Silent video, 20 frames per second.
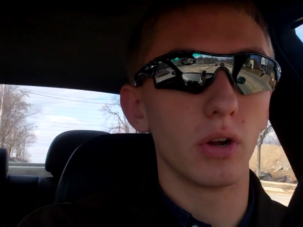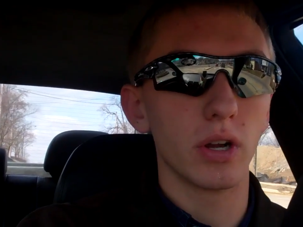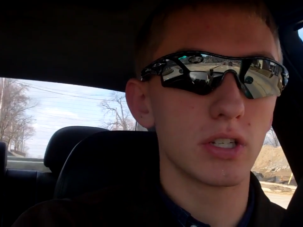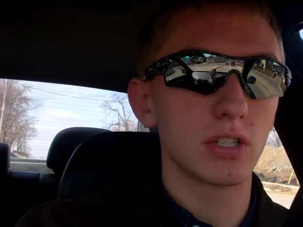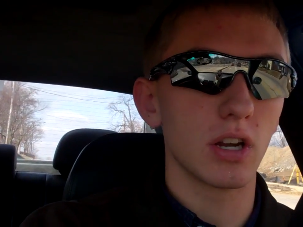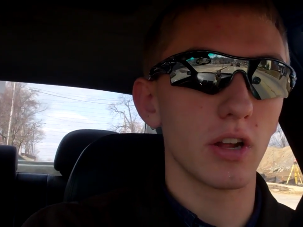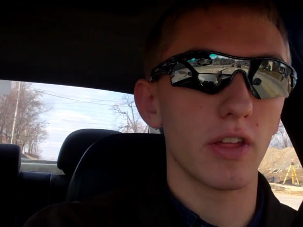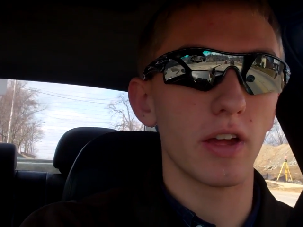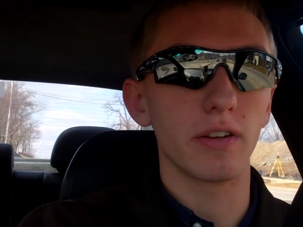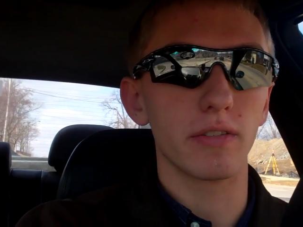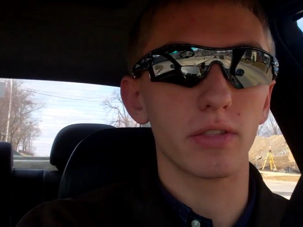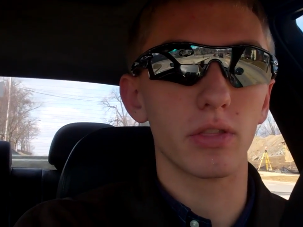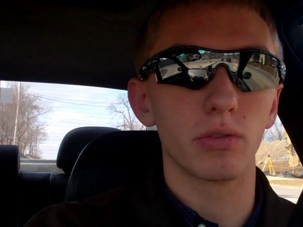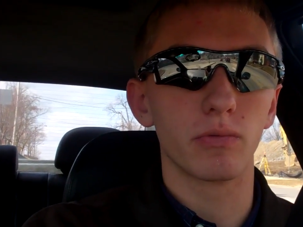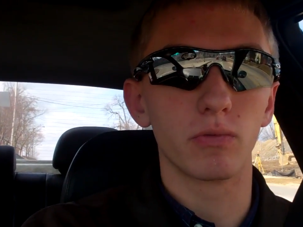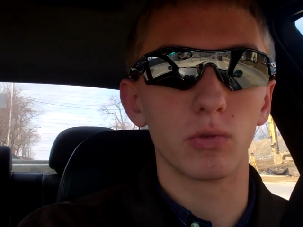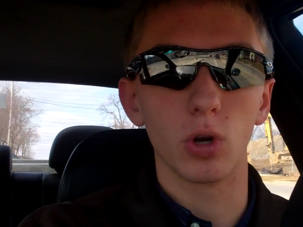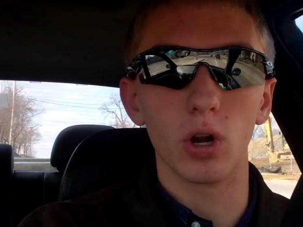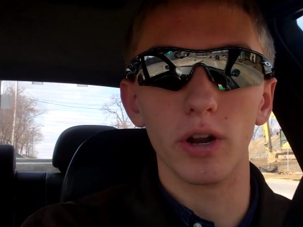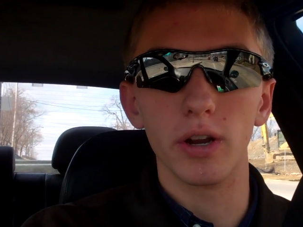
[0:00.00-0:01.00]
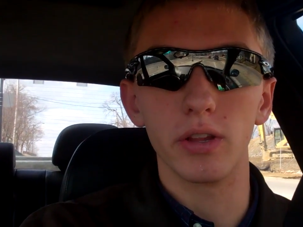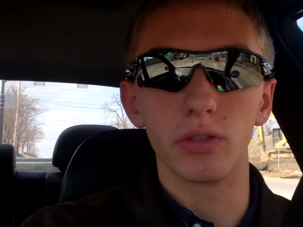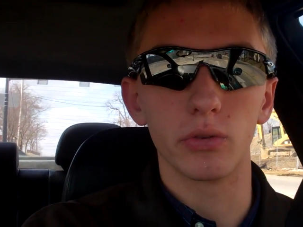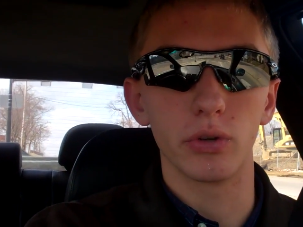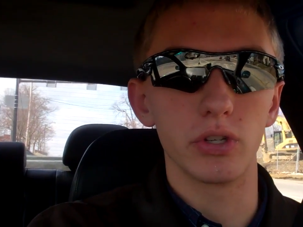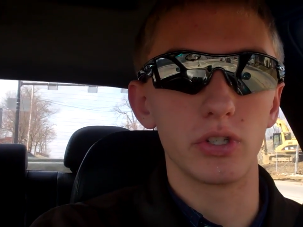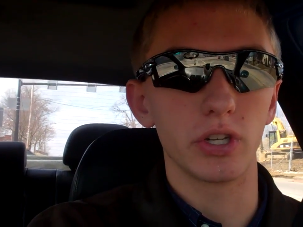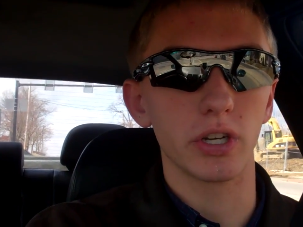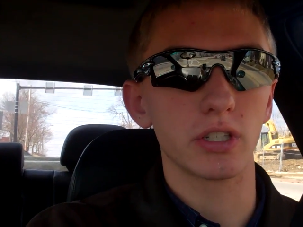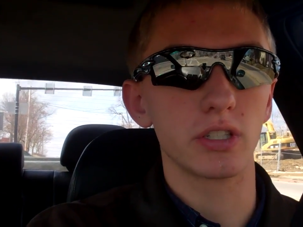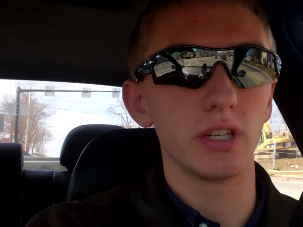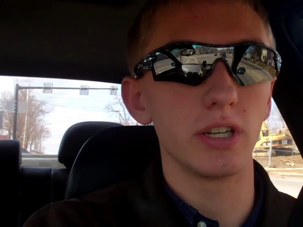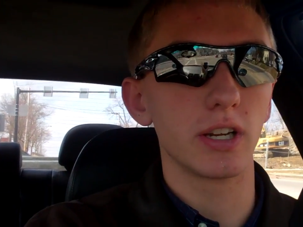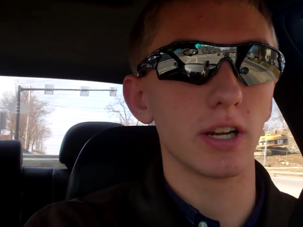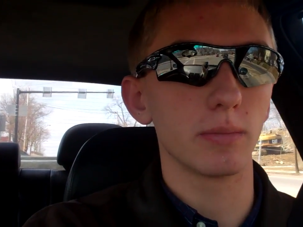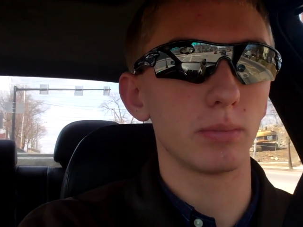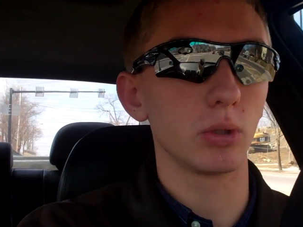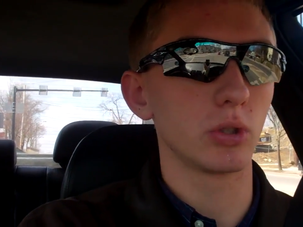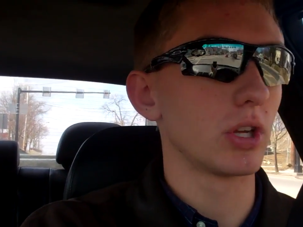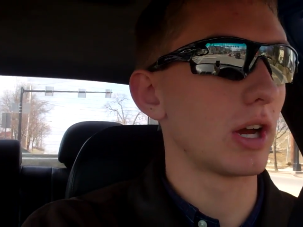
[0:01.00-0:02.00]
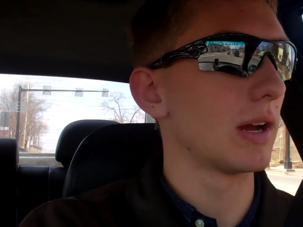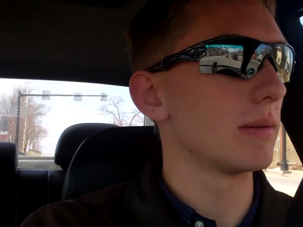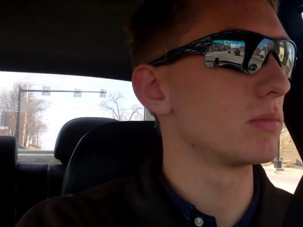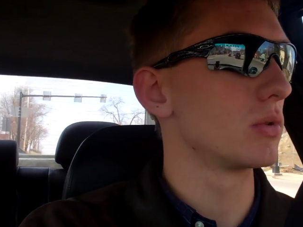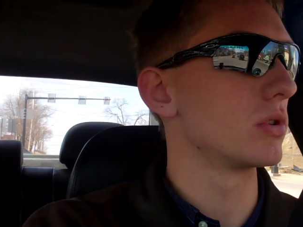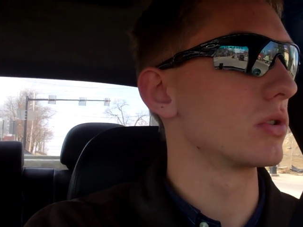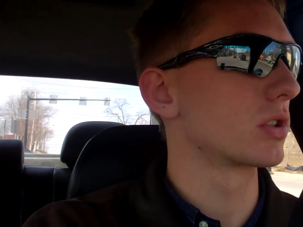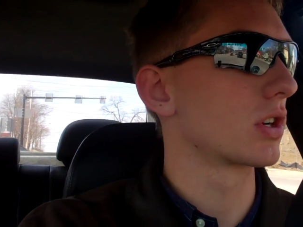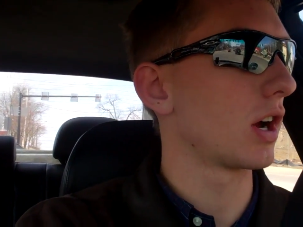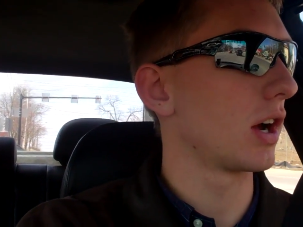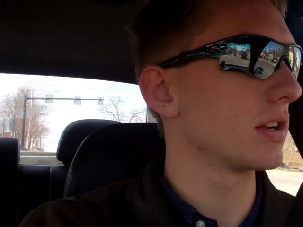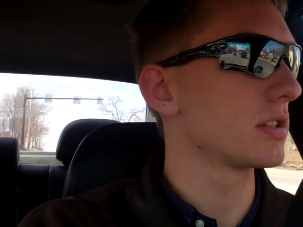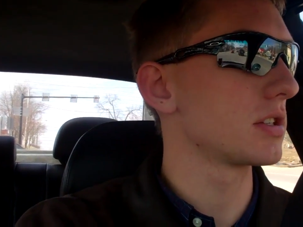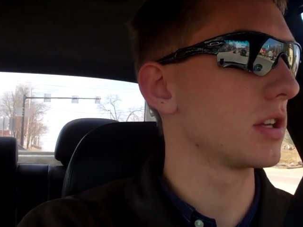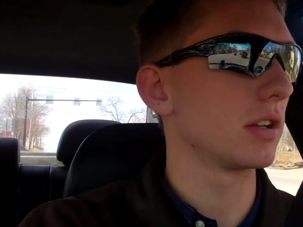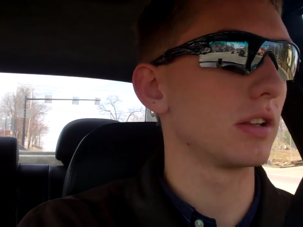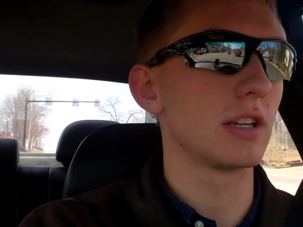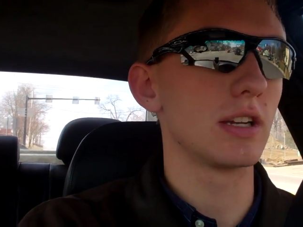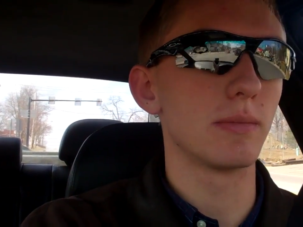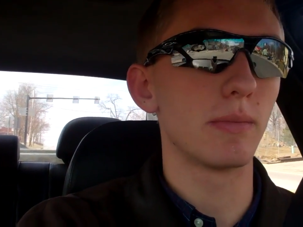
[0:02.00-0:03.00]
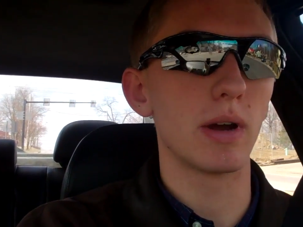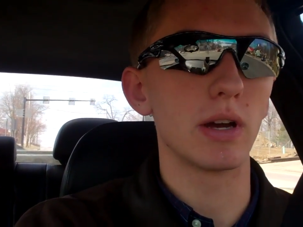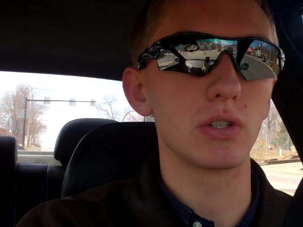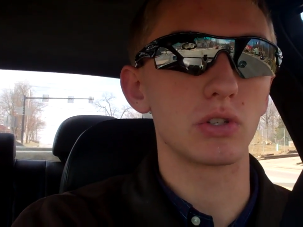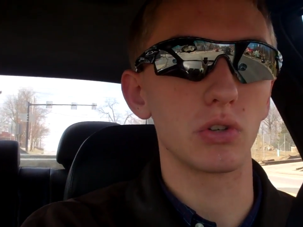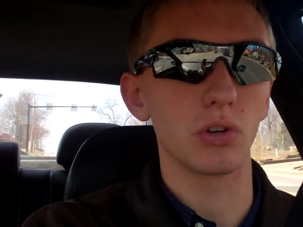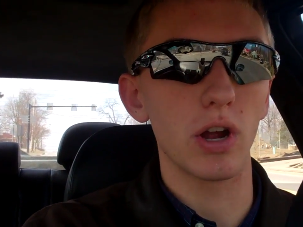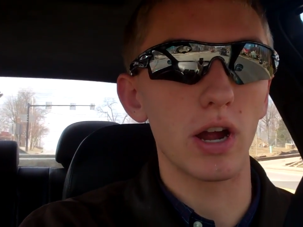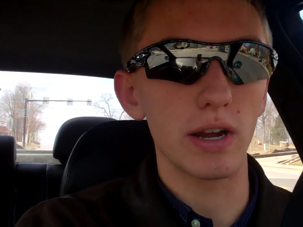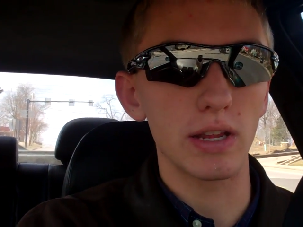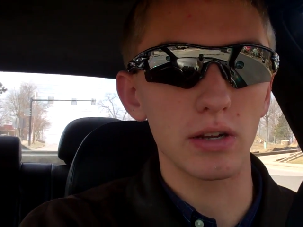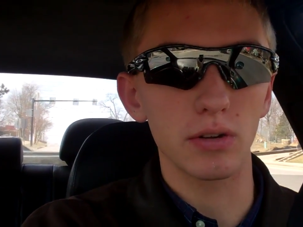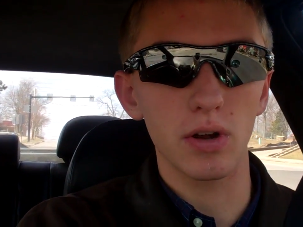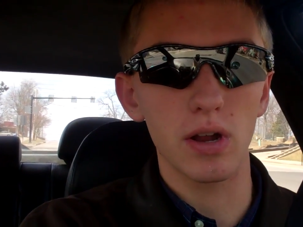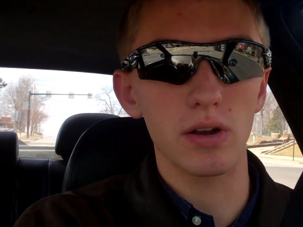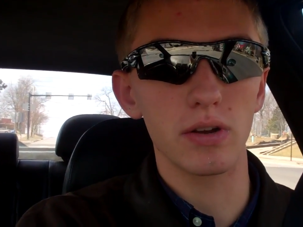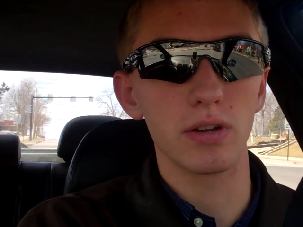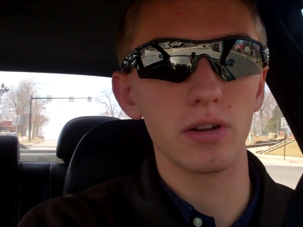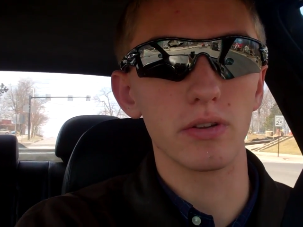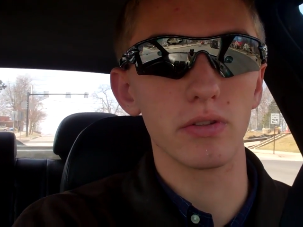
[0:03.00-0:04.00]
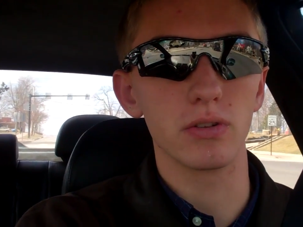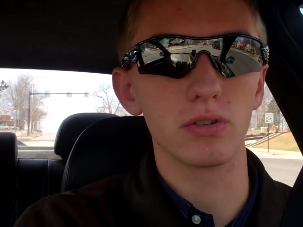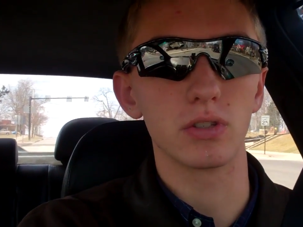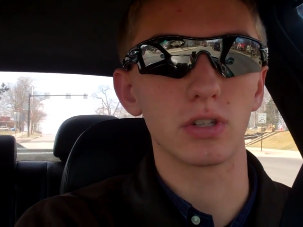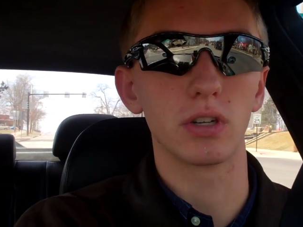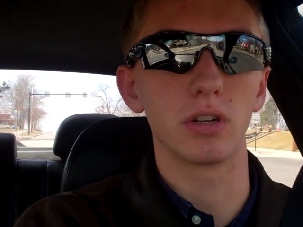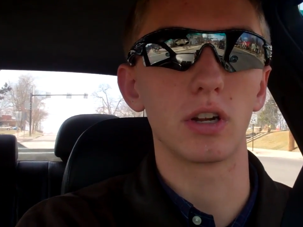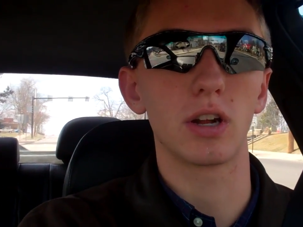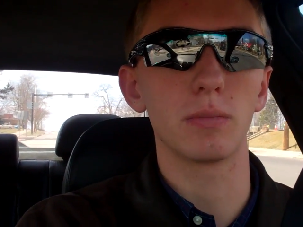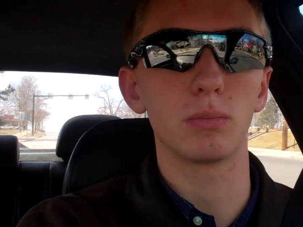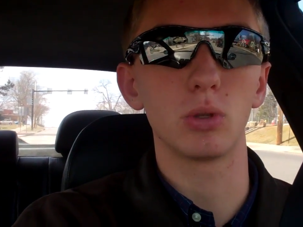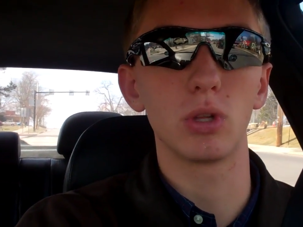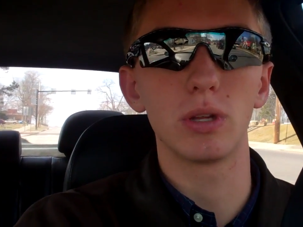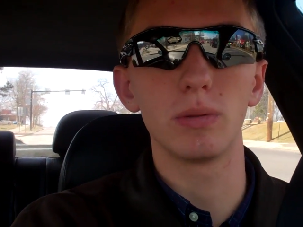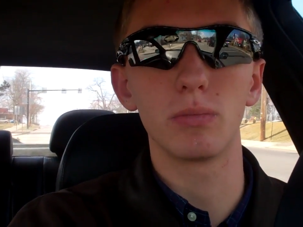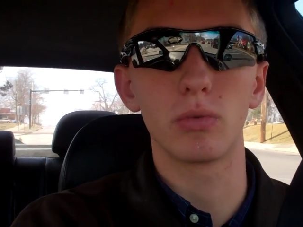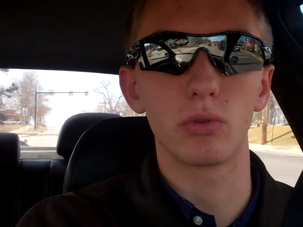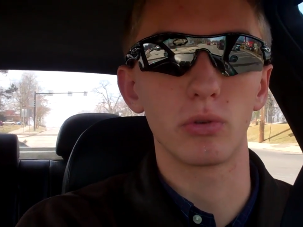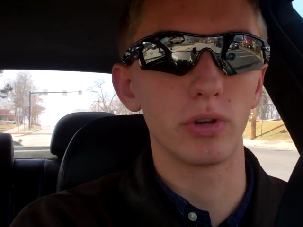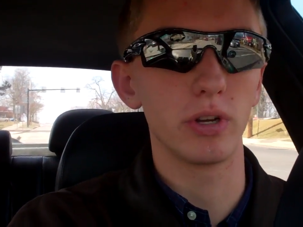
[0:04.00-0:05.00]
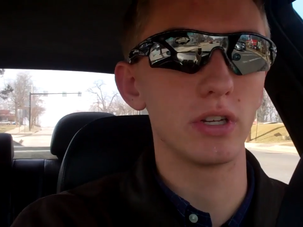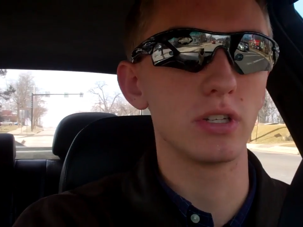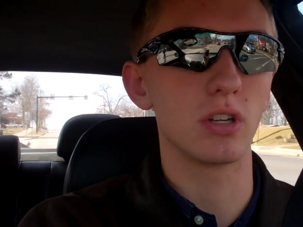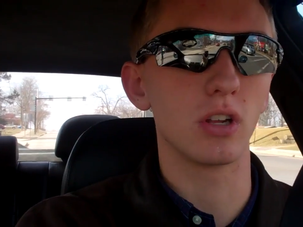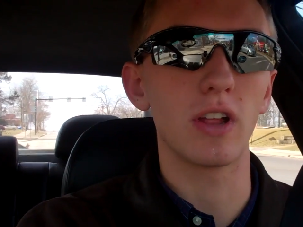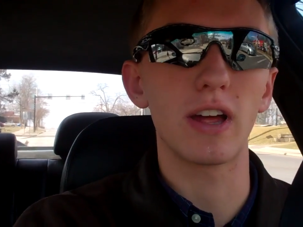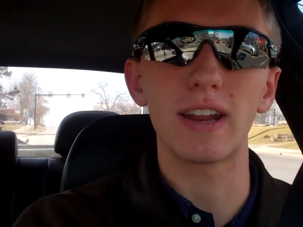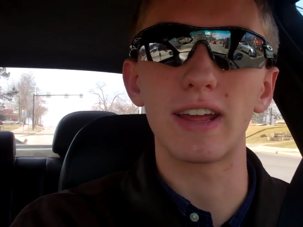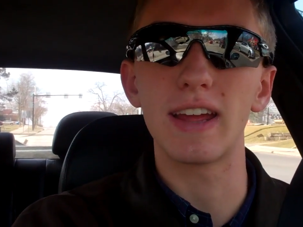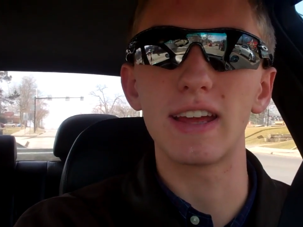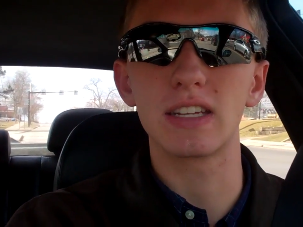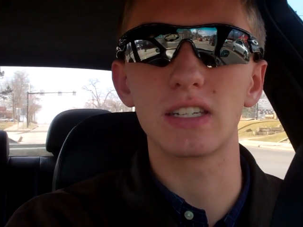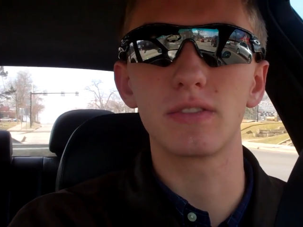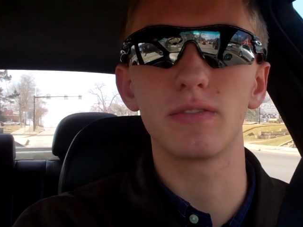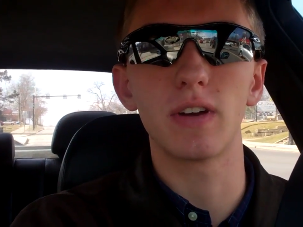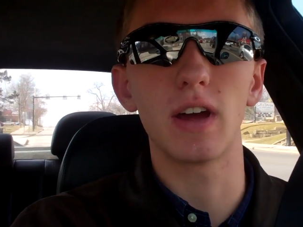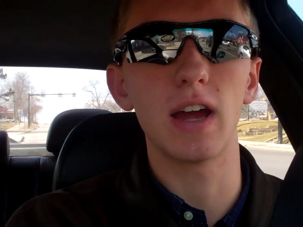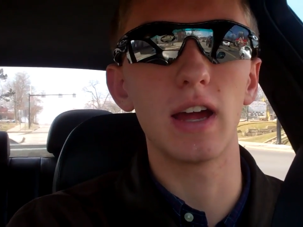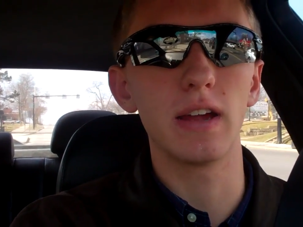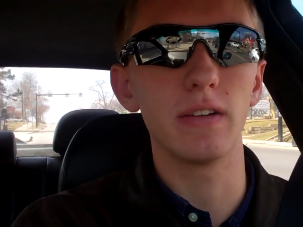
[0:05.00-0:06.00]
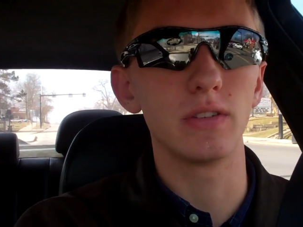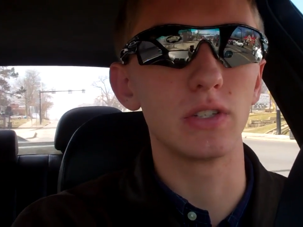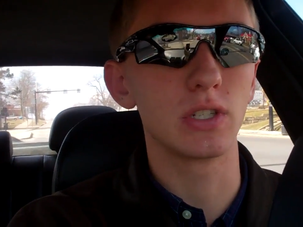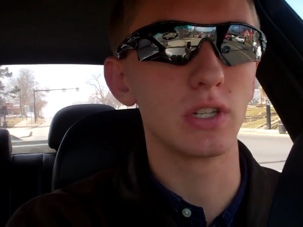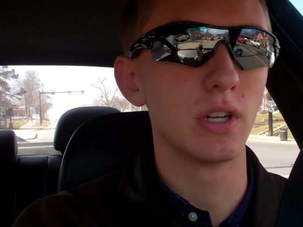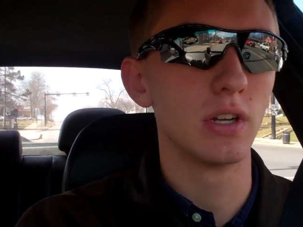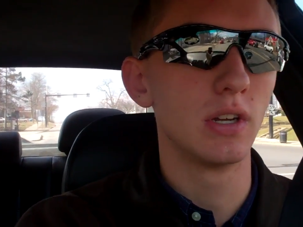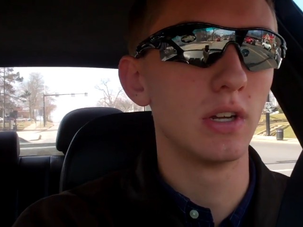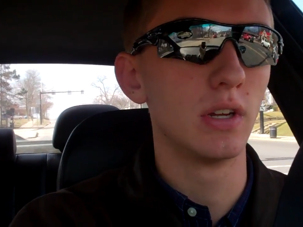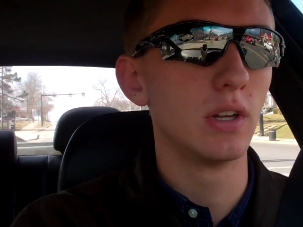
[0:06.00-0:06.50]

know, I saw that Ferrari 360 a couple times. There's constantly a Maserati around here. There's a couple M3s, a lot of S5s,